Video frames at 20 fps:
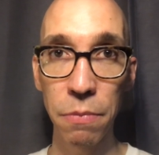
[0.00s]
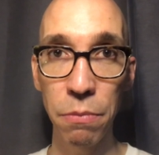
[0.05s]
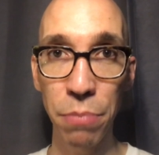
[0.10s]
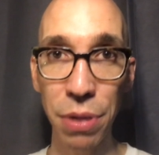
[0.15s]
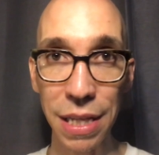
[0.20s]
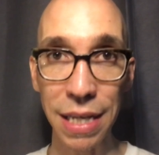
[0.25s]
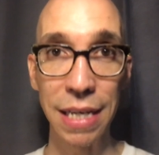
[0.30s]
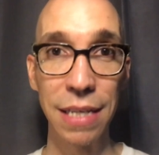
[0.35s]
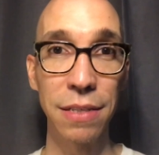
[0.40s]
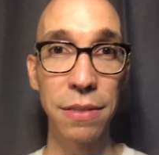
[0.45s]

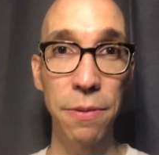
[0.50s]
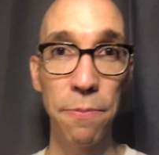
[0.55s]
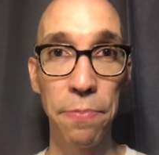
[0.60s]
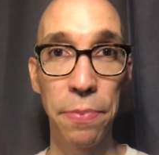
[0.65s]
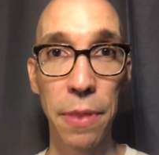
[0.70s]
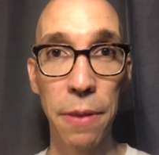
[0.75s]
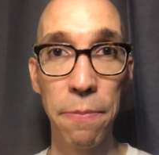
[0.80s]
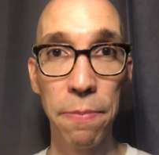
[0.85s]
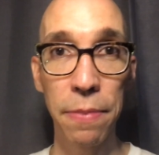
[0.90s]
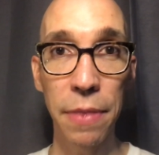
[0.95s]
Please,
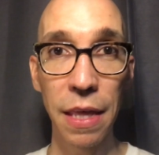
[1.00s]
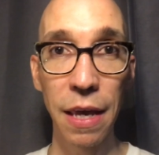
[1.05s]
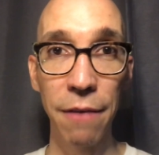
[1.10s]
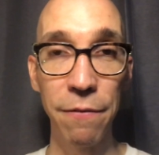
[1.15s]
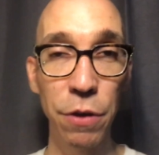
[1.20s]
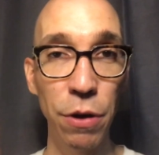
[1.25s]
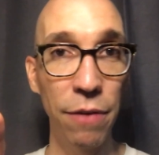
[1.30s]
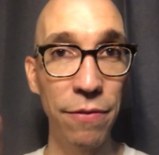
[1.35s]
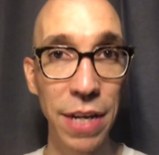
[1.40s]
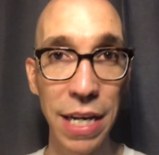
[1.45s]

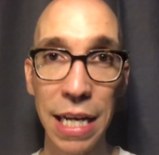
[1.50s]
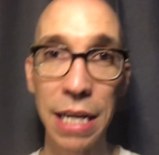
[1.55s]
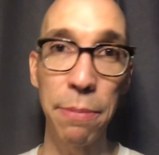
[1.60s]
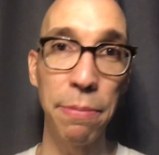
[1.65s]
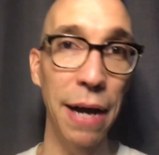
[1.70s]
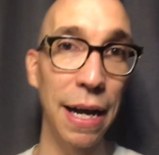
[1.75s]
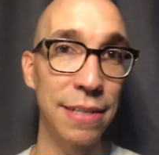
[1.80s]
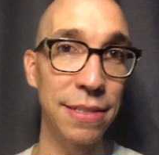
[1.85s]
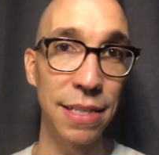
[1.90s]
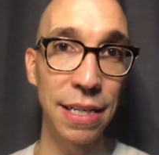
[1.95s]
if you have any
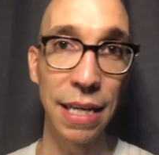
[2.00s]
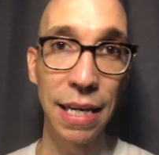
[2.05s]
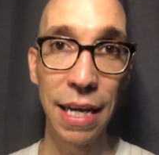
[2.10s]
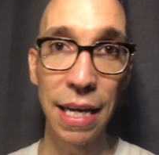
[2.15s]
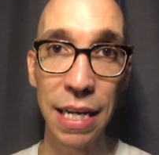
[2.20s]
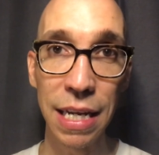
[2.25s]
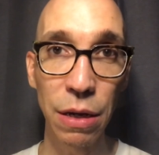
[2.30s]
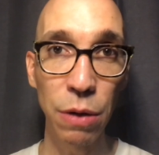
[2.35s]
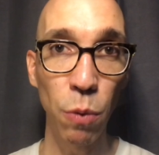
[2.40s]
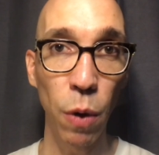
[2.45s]
capacity,
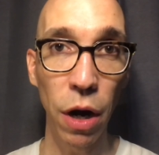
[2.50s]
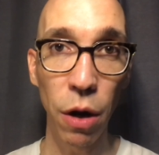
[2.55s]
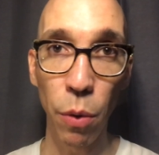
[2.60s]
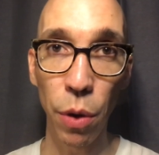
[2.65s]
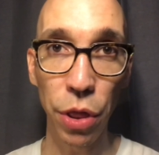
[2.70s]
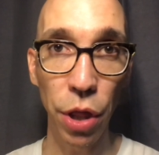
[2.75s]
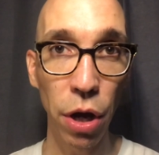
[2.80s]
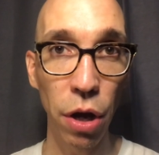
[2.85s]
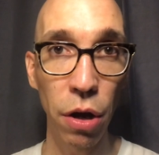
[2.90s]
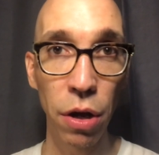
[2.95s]
any
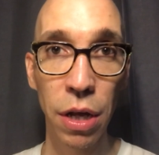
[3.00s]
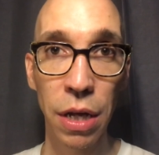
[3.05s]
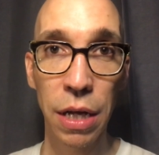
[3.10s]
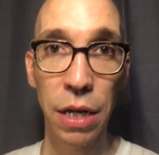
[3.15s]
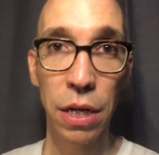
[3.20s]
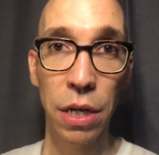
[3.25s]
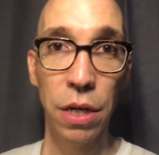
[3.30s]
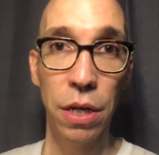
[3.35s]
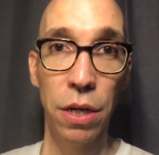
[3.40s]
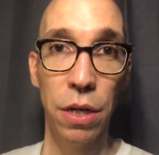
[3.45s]
wherewithal,
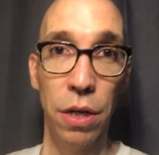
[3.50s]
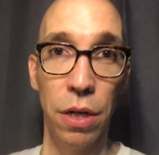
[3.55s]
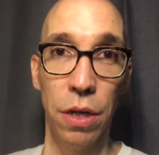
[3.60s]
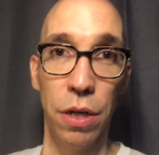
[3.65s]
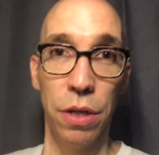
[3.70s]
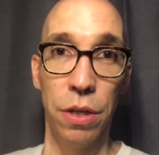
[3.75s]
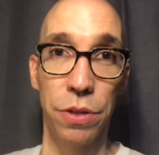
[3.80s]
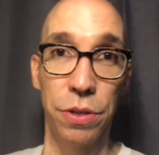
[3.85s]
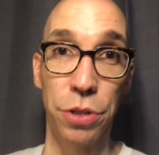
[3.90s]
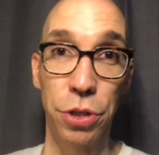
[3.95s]

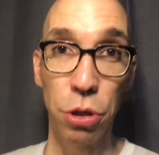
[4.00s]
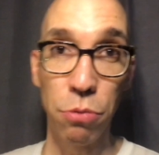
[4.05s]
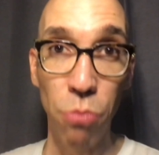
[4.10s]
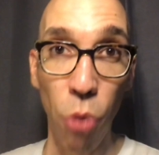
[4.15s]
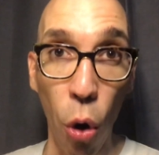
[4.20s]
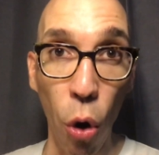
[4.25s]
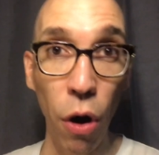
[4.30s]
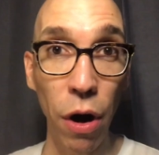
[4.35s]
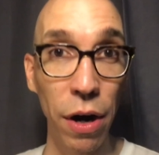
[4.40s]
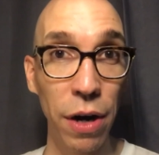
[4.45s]
to do
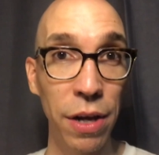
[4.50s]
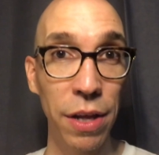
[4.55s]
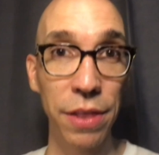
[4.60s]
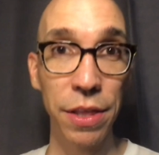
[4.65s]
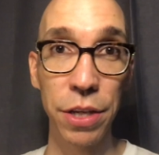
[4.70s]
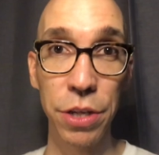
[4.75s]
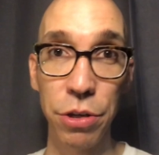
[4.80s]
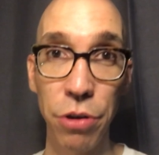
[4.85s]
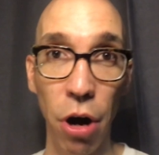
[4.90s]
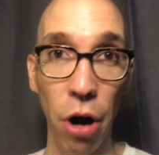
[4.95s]
more
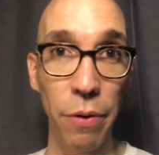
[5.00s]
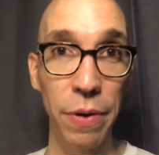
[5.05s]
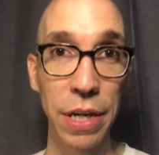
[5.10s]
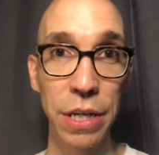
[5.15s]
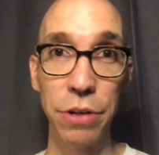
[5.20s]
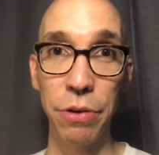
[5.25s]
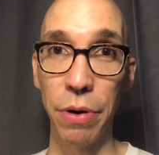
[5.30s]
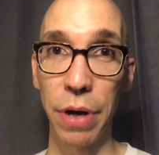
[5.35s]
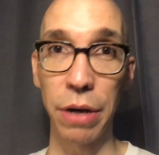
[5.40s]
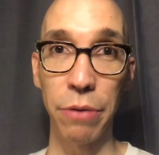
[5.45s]
than you're already
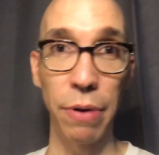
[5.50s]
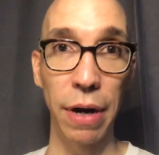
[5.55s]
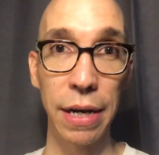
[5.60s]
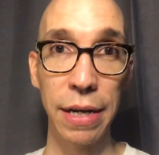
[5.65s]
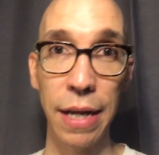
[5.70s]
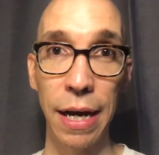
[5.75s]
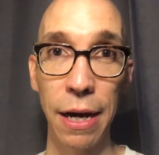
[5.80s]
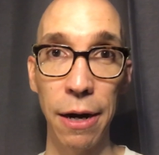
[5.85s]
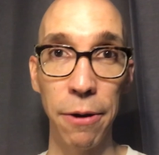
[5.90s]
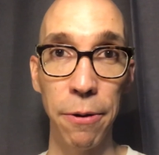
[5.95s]
doing right
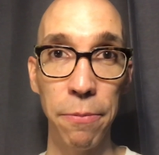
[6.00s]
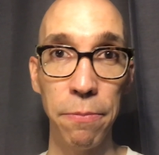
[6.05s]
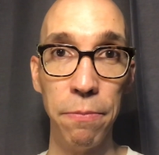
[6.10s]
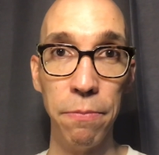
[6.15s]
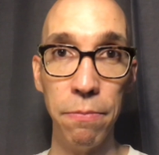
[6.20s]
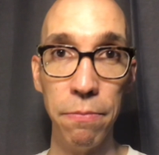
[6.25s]
now,